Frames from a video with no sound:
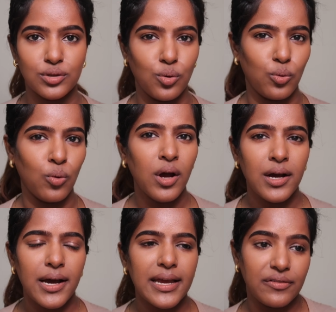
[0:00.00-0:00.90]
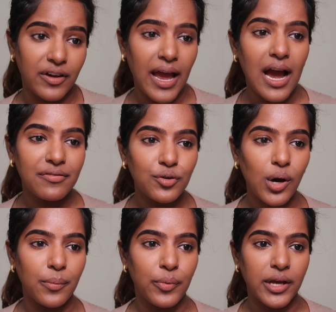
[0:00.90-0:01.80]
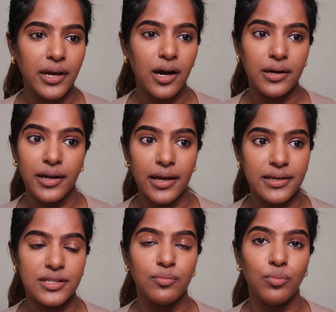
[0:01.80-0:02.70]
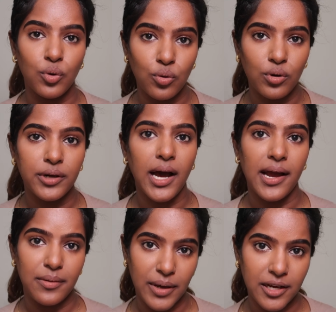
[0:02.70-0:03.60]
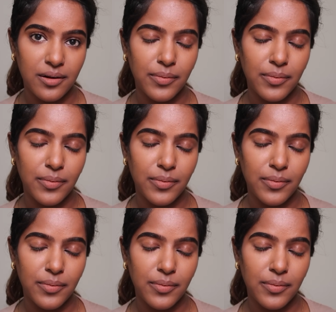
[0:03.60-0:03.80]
So if I have to apply a nice bold eye makeup,